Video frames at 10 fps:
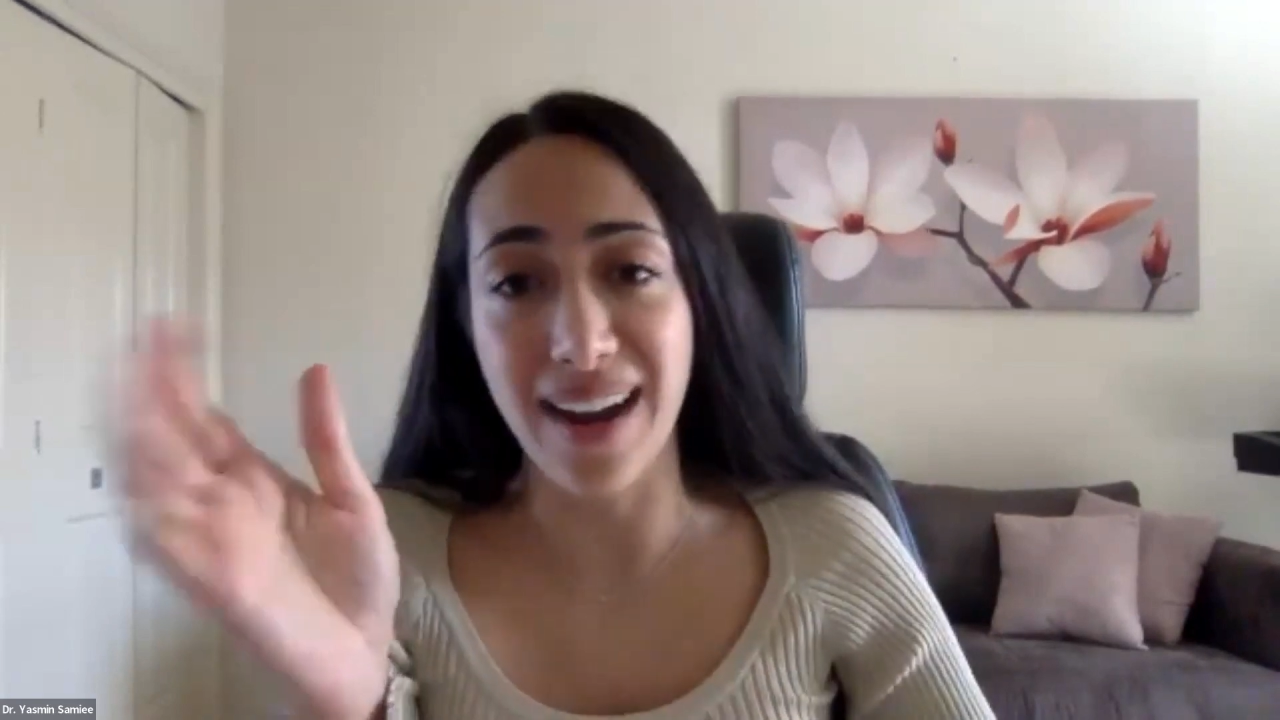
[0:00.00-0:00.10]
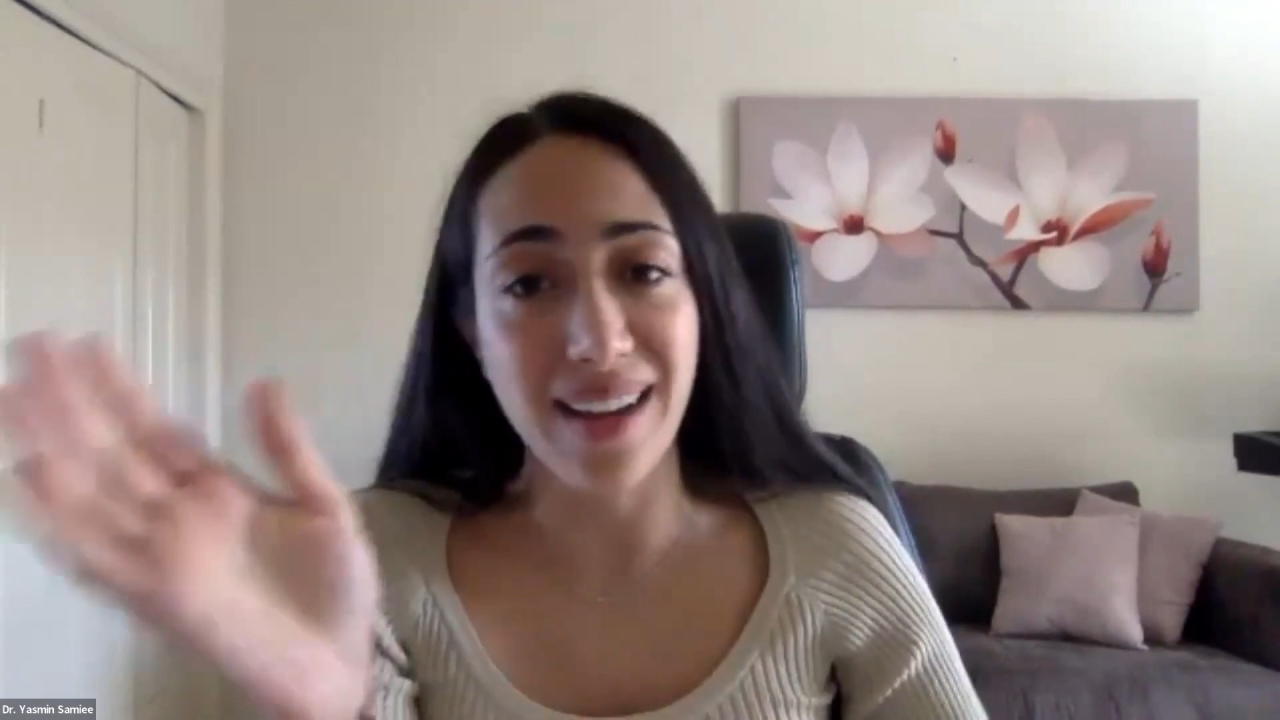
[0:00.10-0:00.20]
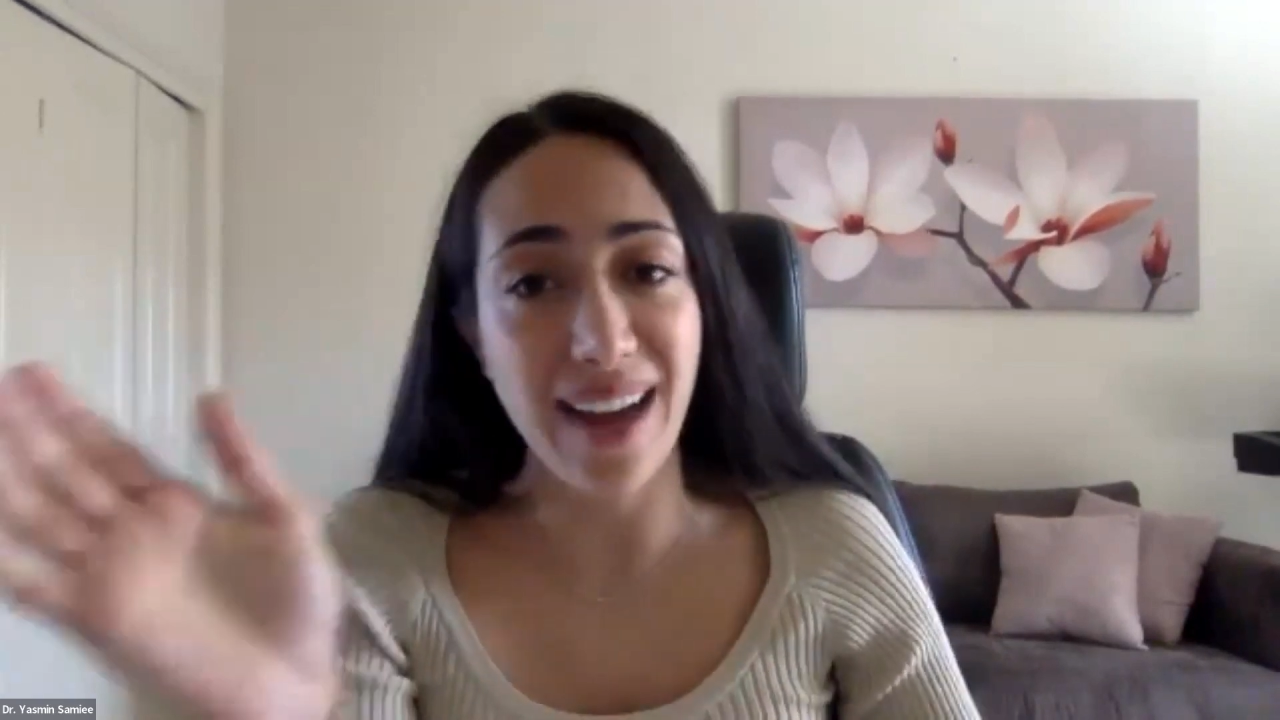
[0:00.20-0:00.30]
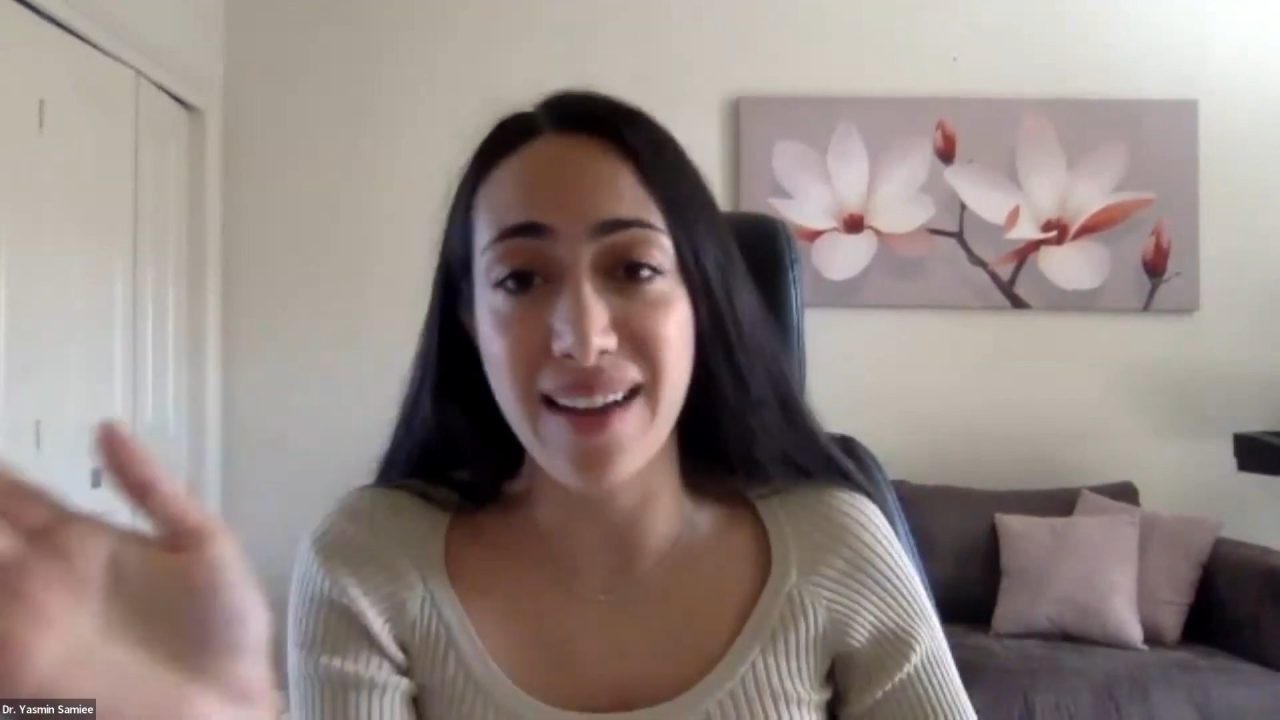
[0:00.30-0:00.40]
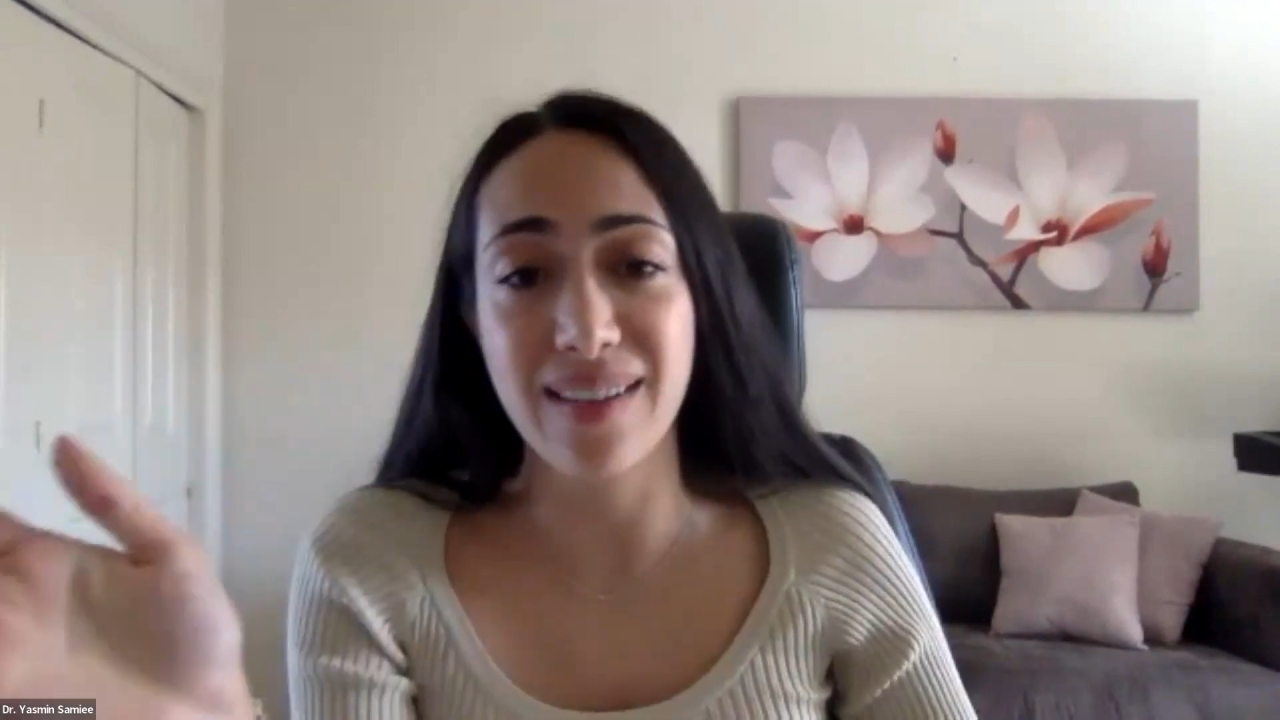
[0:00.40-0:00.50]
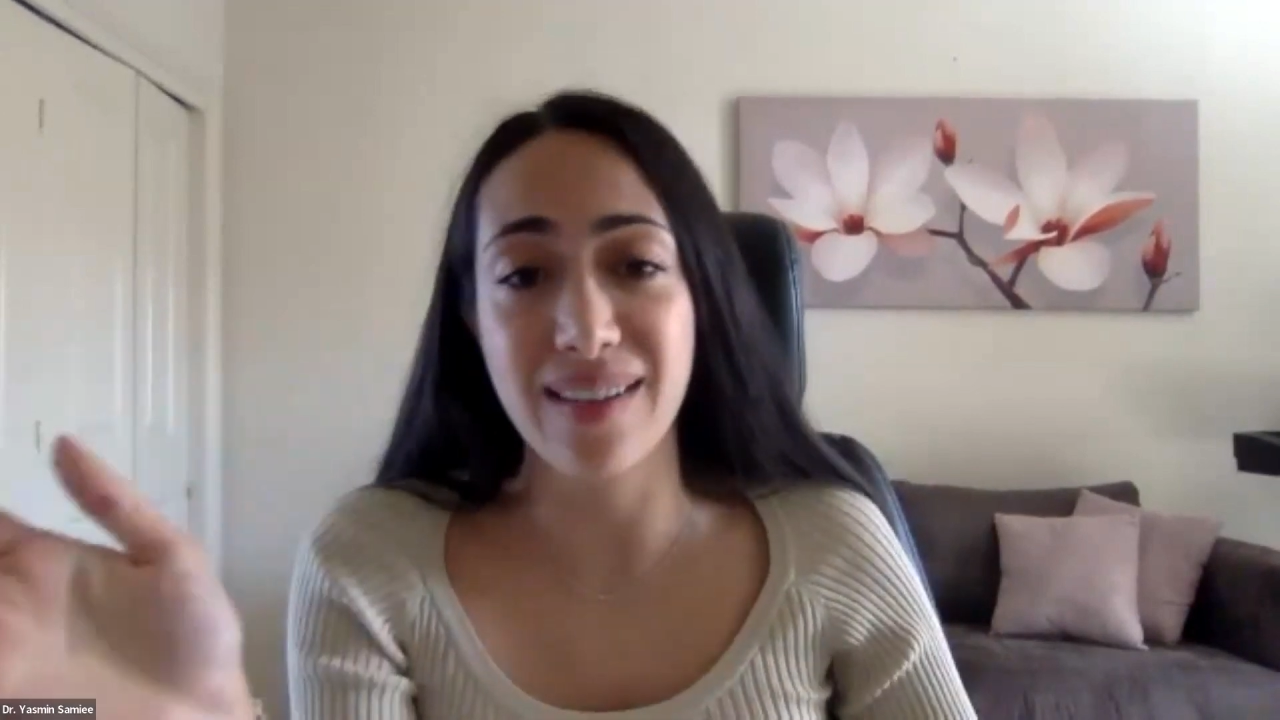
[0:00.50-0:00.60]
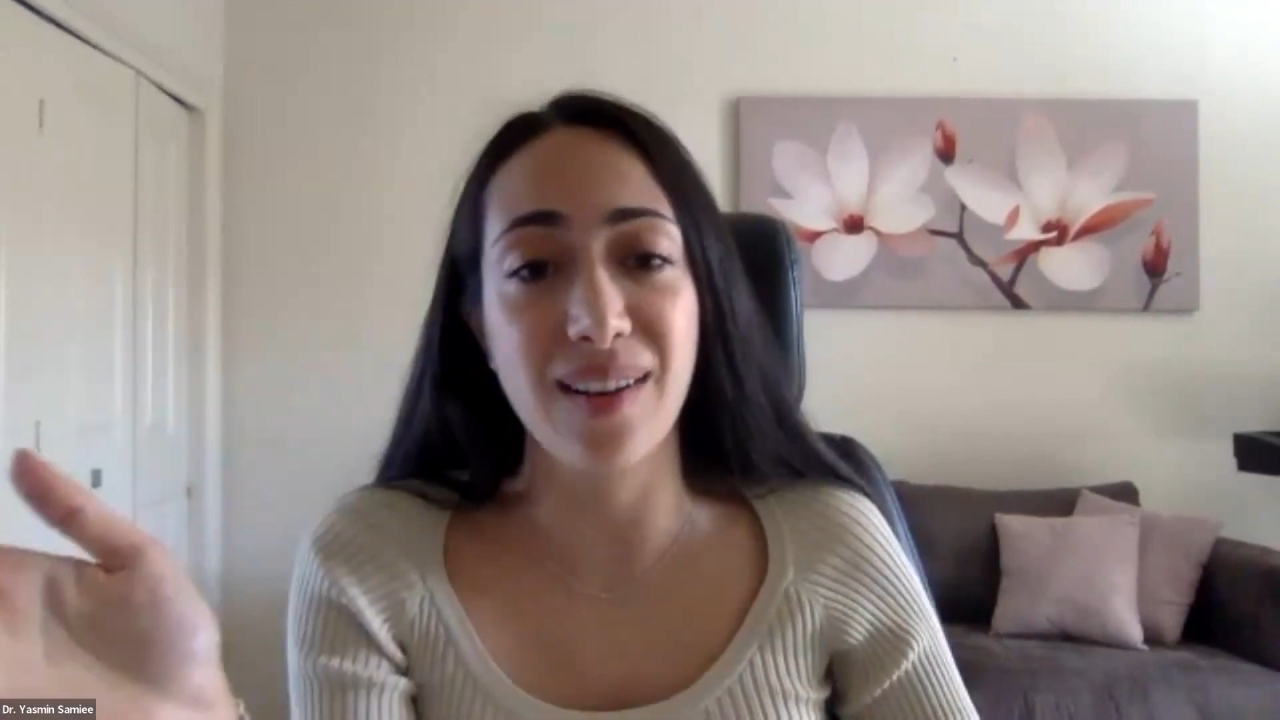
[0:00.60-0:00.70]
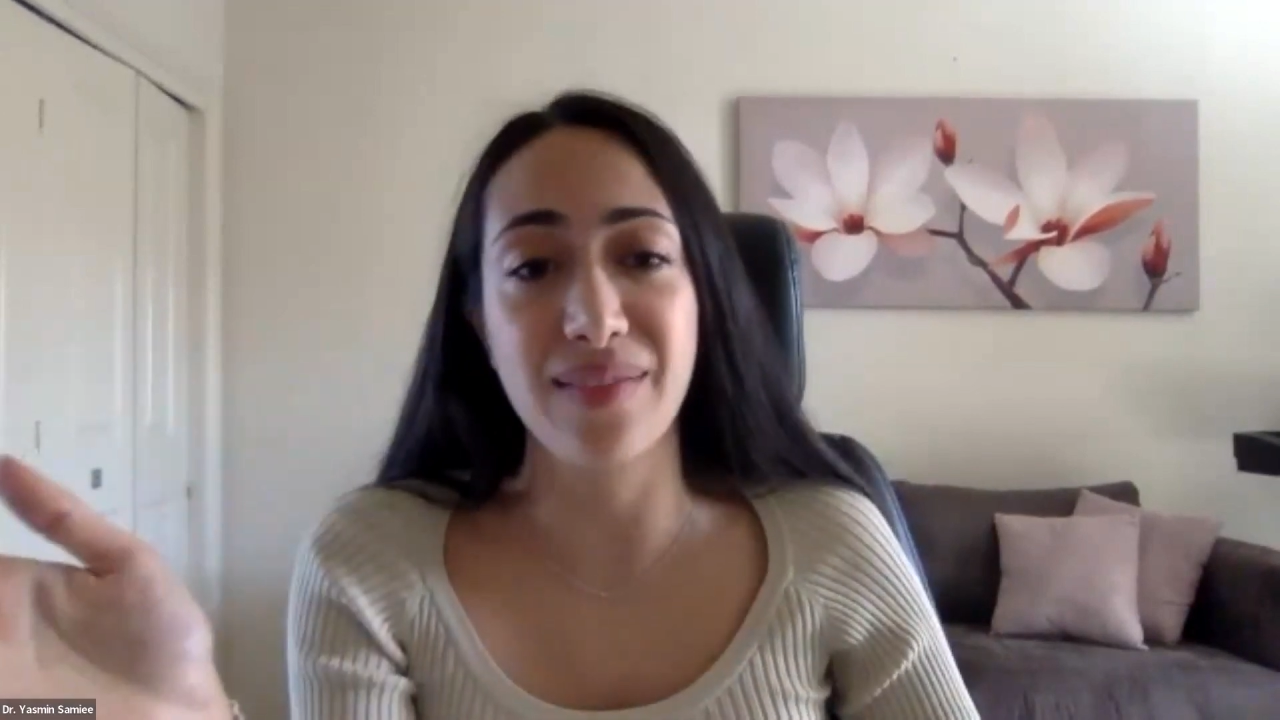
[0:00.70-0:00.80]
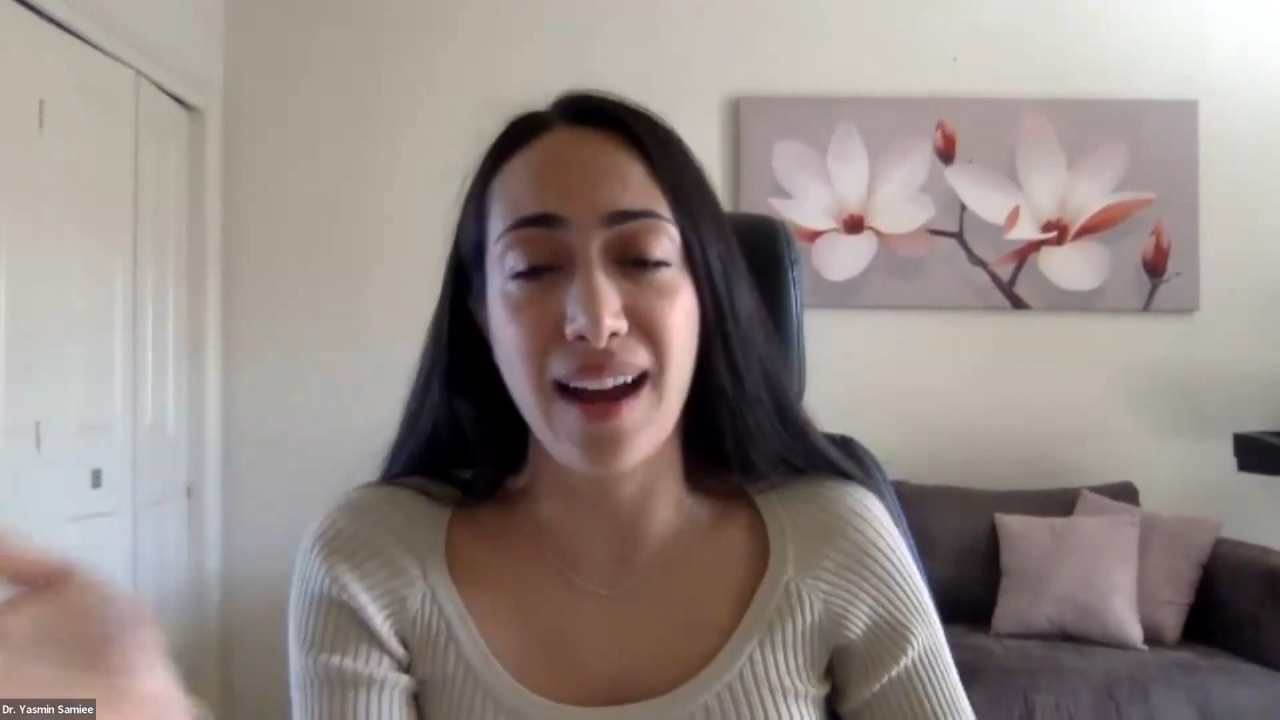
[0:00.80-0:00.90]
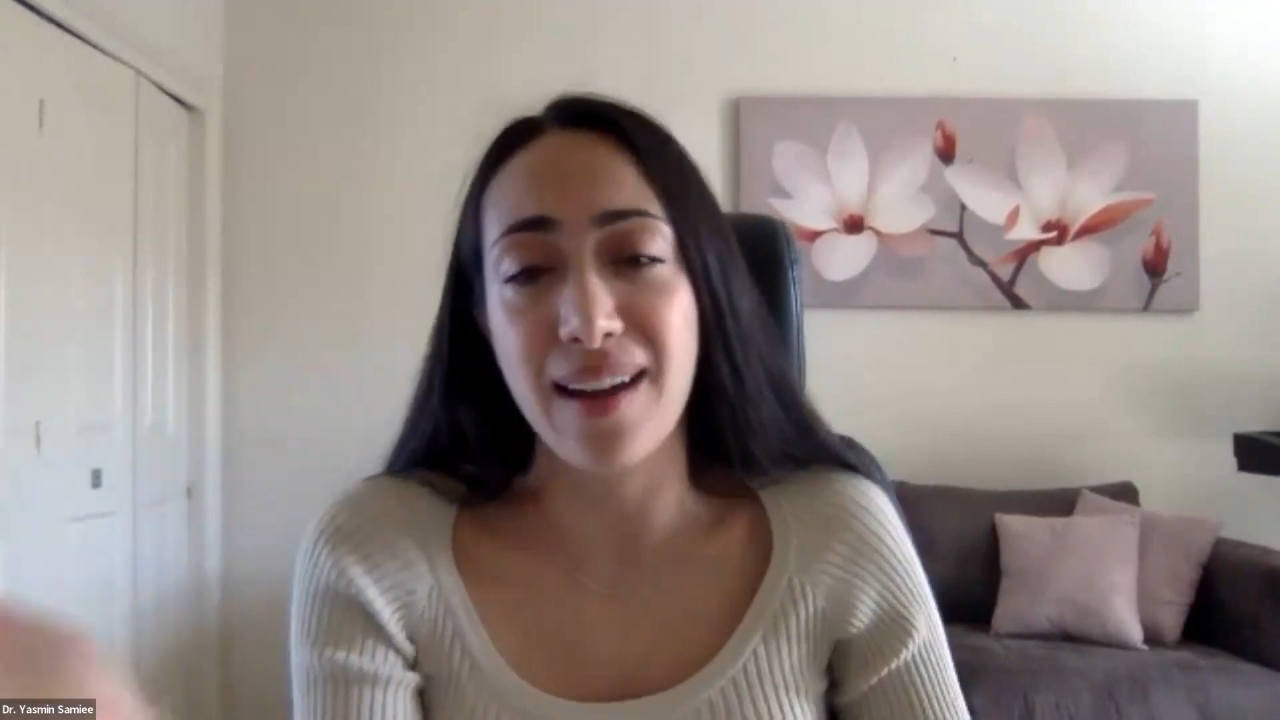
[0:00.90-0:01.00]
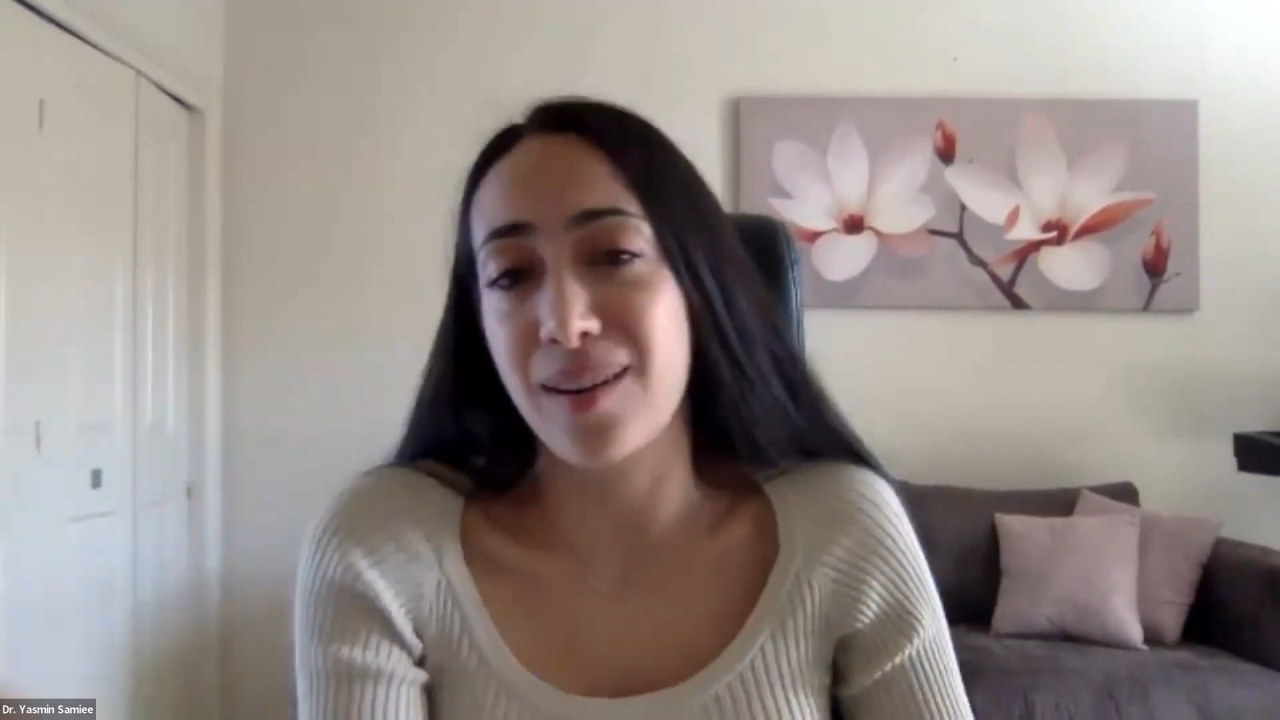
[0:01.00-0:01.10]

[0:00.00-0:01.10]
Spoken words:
I got